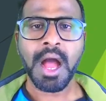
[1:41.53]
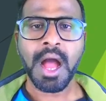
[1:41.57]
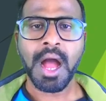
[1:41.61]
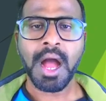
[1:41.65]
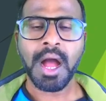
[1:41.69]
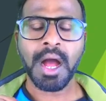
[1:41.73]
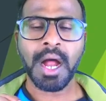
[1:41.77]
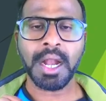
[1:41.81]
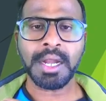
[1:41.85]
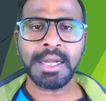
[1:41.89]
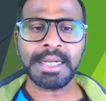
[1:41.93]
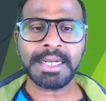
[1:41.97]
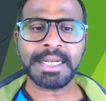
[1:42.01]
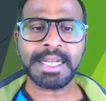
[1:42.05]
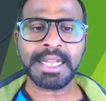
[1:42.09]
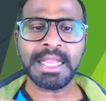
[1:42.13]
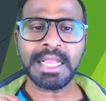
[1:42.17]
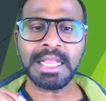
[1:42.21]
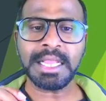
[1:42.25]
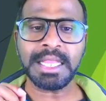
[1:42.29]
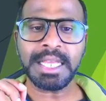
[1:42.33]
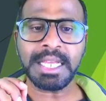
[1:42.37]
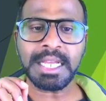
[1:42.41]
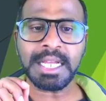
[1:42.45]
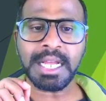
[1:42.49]
until
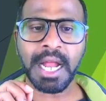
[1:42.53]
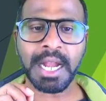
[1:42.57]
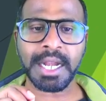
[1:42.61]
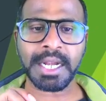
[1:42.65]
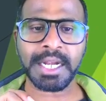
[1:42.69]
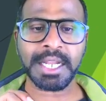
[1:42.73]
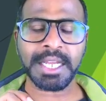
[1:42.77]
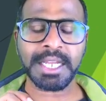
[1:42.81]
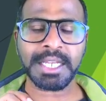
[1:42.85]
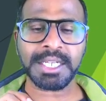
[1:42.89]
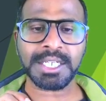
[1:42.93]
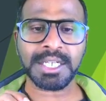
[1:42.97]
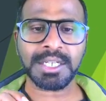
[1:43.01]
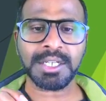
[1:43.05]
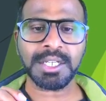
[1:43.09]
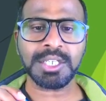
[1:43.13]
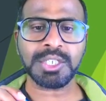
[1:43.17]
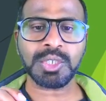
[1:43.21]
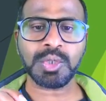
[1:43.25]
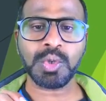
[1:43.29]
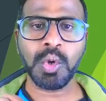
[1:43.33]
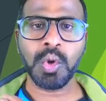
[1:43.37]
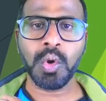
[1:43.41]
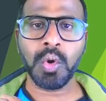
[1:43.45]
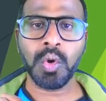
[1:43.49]
the condition is
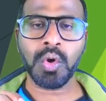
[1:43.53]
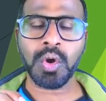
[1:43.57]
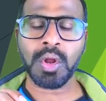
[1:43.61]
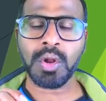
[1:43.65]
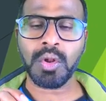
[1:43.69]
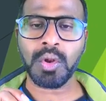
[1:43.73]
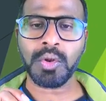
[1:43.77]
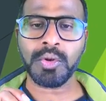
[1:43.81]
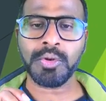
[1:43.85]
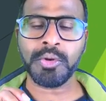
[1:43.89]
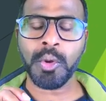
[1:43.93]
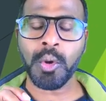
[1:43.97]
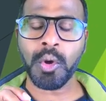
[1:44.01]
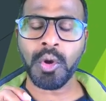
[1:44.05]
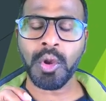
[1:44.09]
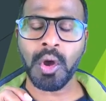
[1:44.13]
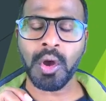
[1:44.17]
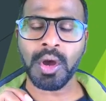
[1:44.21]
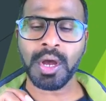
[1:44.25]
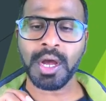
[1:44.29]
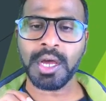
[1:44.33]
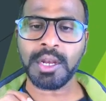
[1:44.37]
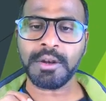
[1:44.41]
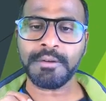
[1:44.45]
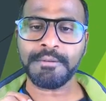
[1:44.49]
no
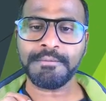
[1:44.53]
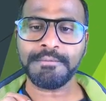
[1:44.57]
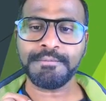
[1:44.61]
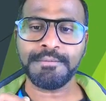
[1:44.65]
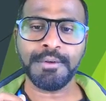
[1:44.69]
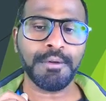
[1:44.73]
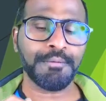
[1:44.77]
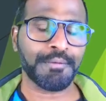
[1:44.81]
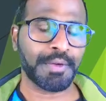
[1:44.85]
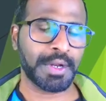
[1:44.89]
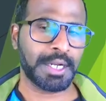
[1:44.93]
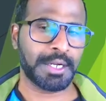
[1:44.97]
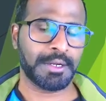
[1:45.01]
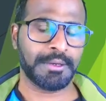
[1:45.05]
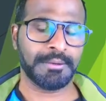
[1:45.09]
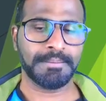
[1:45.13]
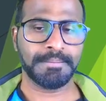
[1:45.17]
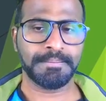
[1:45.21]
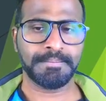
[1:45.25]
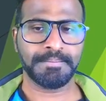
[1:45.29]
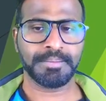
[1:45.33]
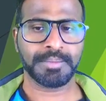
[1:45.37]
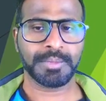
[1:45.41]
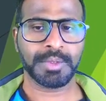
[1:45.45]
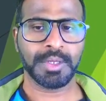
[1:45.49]
longer fulfilled.
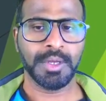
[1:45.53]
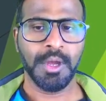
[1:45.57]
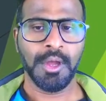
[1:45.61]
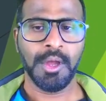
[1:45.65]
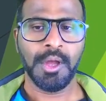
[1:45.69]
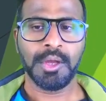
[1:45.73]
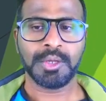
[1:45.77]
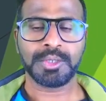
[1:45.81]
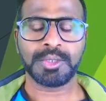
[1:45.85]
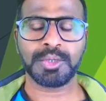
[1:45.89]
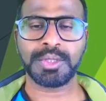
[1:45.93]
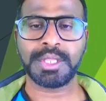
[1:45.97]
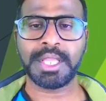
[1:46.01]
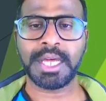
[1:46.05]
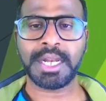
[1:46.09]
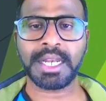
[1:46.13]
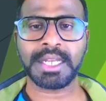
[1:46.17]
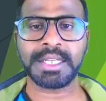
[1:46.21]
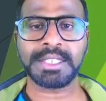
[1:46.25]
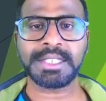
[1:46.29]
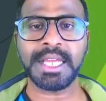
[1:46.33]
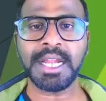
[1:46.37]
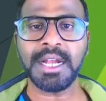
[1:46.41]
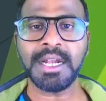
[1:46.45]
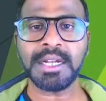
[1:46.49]
So the
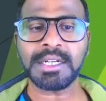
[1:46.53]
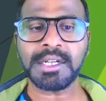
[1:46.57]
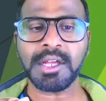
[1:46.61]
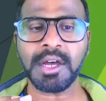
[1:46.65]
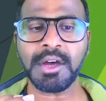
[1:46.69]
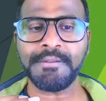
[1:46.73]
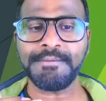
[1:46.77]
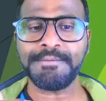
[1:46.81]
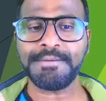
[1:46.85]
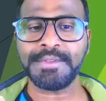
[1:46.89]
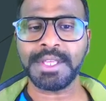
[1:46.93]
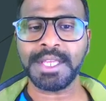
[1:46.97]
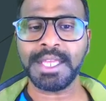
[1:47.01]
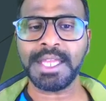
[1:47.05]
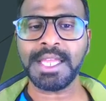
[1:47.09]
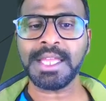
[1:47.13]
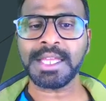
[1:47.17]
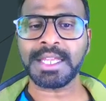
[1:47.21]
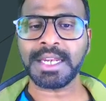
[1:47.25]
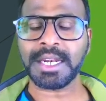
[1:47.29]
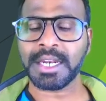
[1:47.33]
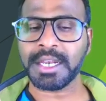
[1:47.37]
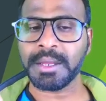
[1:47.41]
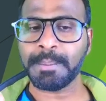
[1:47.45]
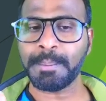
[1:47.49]
result of the
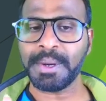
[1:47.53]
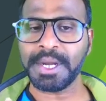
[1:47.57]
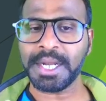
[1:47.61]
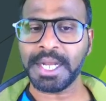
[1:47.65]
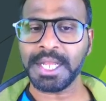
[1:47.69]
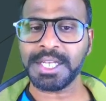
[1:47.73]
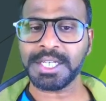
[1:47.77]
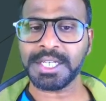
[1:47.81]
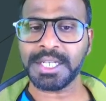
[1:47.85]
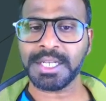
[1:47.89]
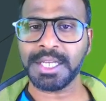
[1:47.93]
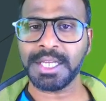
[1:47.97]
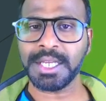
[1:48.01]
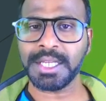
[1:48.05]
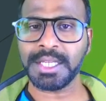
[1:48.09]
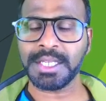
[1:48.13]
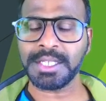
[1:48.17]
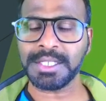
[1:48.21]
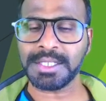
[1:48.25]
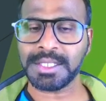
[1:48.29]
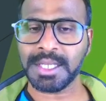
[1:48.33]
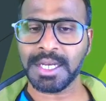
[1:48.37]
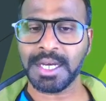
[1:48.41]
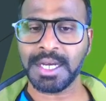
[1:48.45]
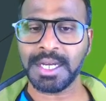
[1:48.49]
repetition is
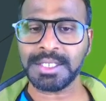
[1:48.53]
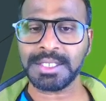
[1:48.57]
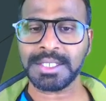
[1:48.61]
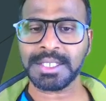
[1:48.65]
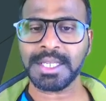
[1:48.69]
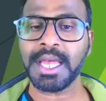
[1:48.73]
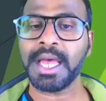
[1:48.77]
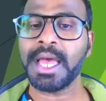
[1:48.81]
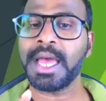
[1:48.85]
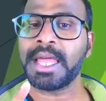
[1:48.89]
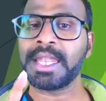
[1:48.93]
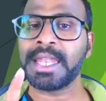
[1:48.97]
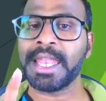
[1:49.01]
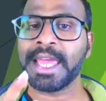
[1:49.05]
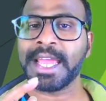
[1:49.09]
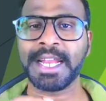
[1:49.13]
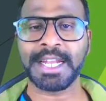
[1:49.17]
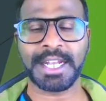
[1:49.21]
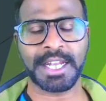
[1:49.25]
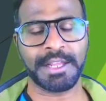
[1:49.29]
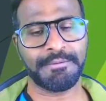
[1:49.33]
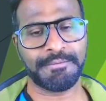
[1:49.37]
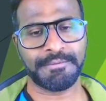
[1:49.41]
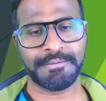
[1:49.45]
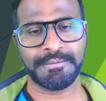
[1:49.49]
thus a negative.